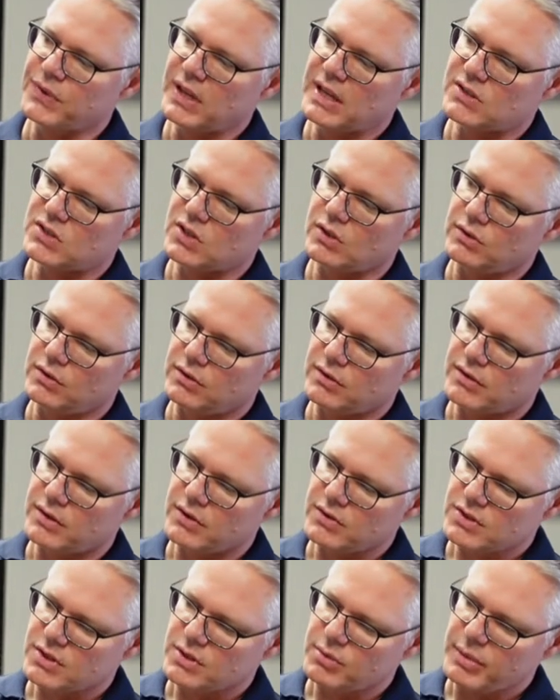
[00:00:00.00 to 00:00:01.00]
So
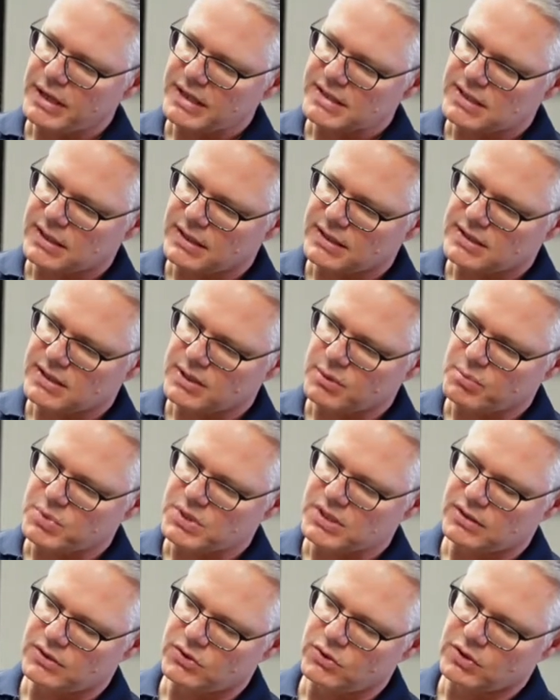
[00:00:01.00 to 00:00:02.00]
those are the basic
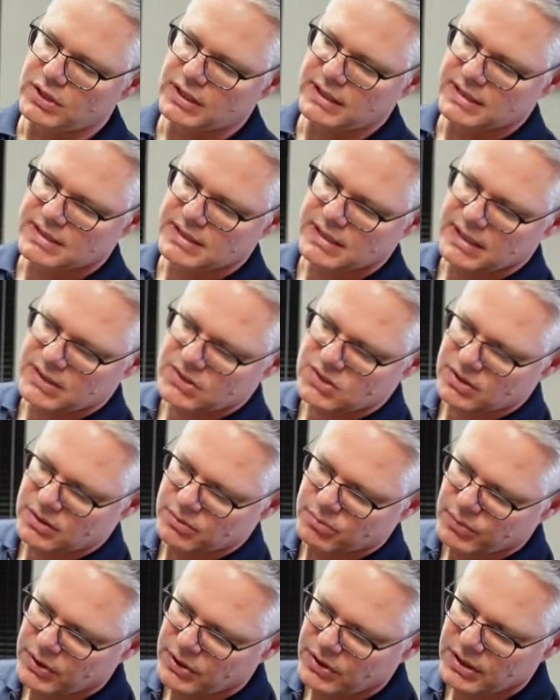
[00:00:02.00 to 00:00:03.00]
tips. You can attach a
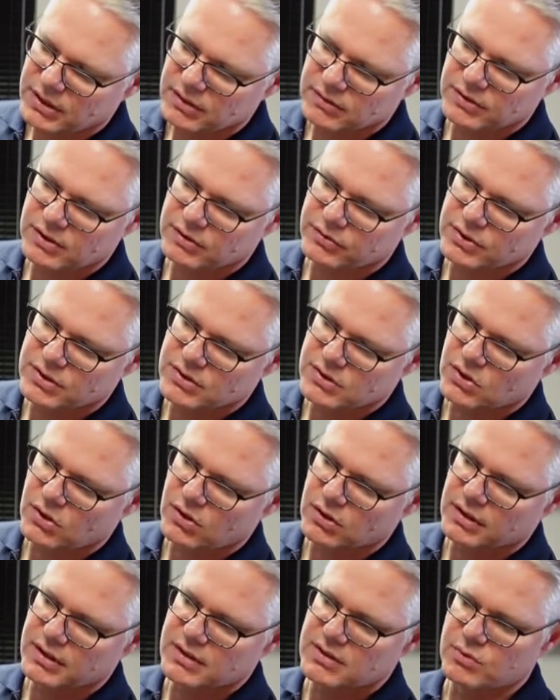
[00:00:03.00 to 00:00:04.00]
myriad of different
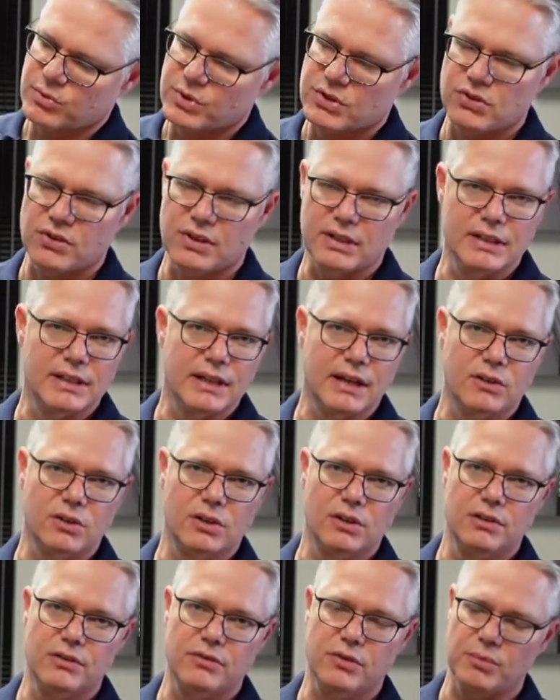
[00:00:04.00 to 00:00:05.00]
targets which you can
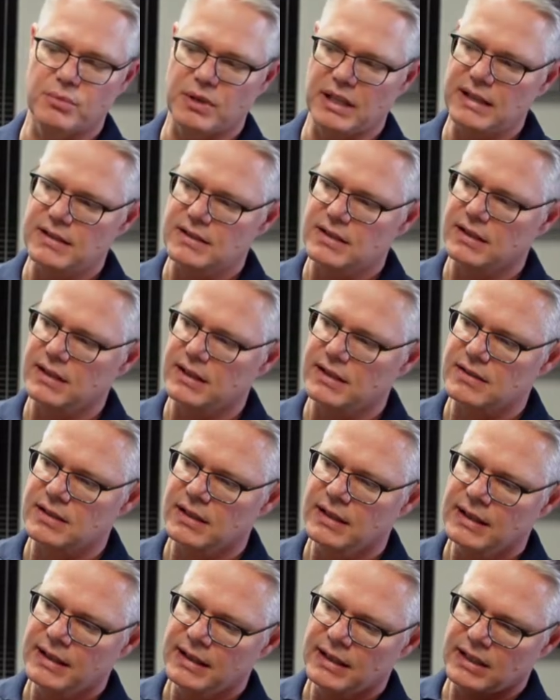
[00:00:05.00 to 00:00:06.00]
download from the internet.
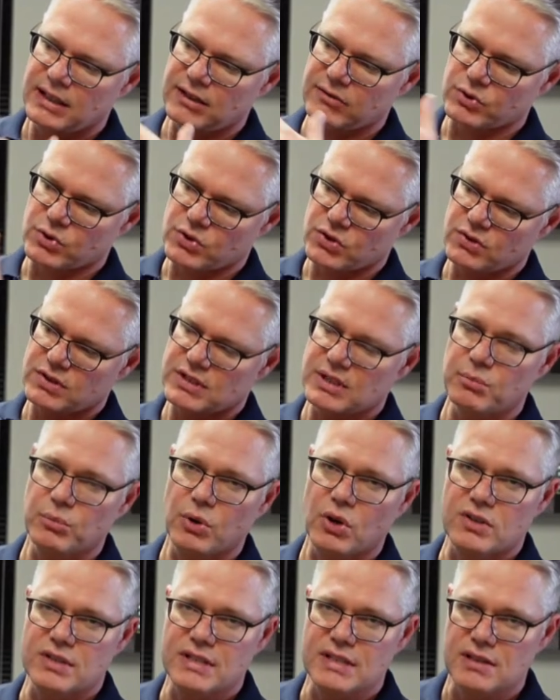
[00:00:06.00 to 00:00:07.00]
If your shooting
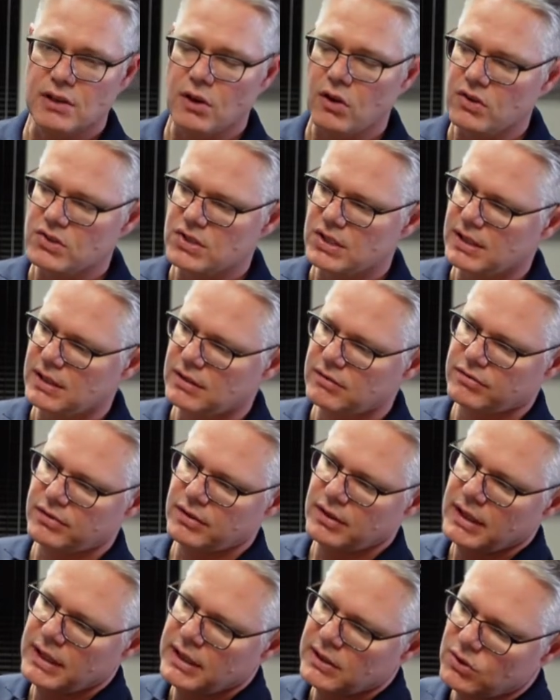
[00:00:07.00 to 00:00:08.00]
box is large enough,
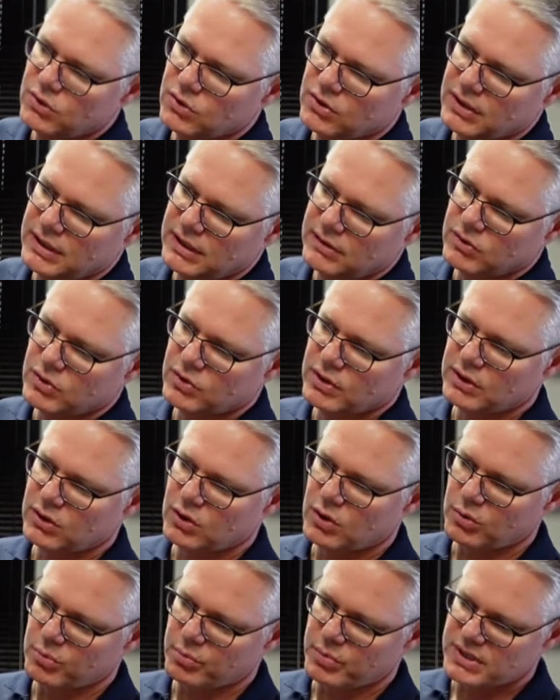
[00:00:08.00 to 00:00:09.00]
you can even run
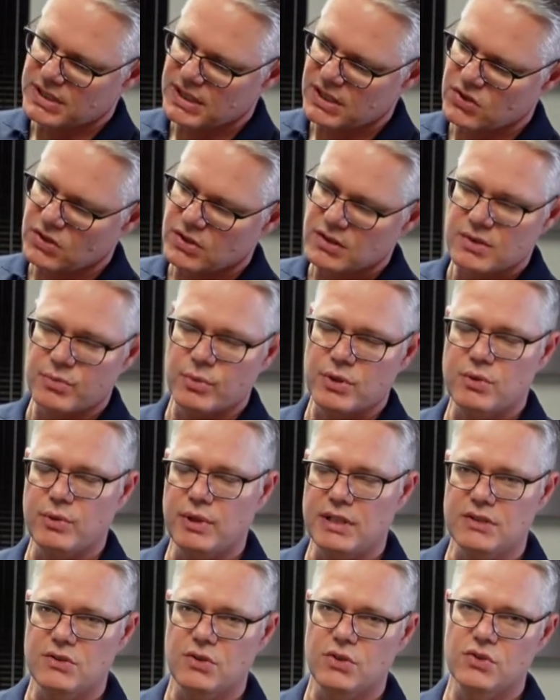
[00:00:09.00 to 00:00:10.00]
competitions
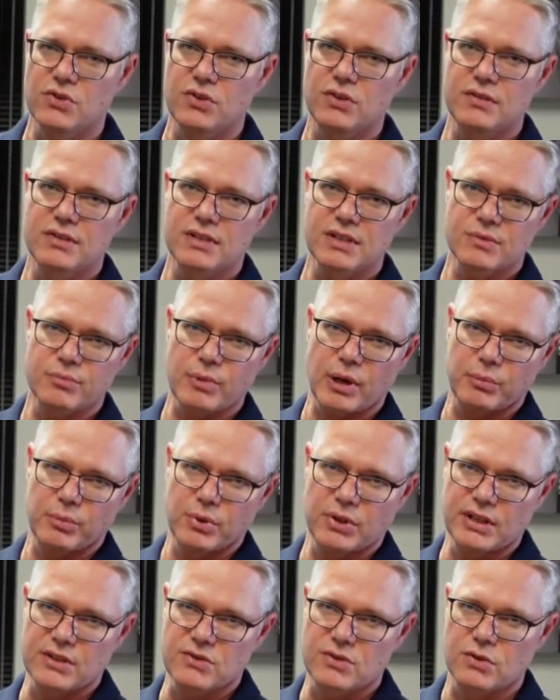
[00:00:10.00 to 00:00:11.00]
between two shooters by
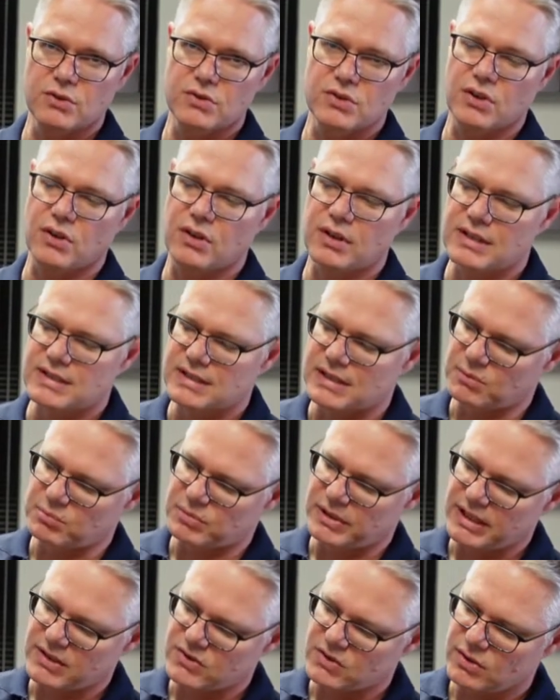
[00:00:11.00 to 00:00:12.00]
putting two targets up
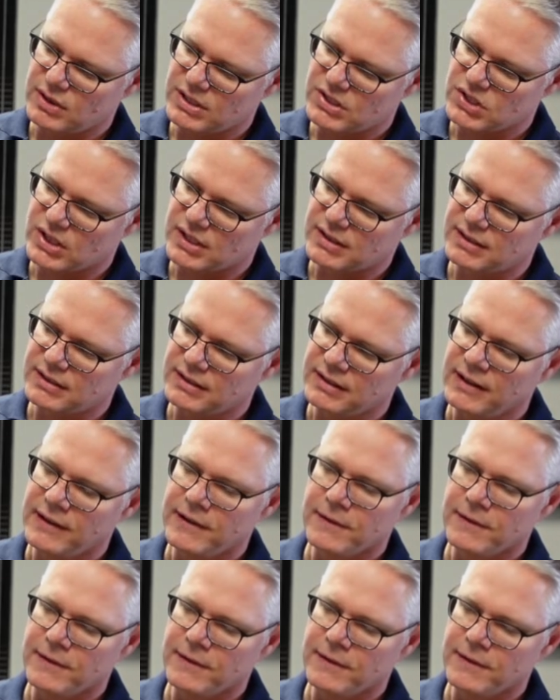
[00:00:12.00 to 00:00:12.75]
next to each other.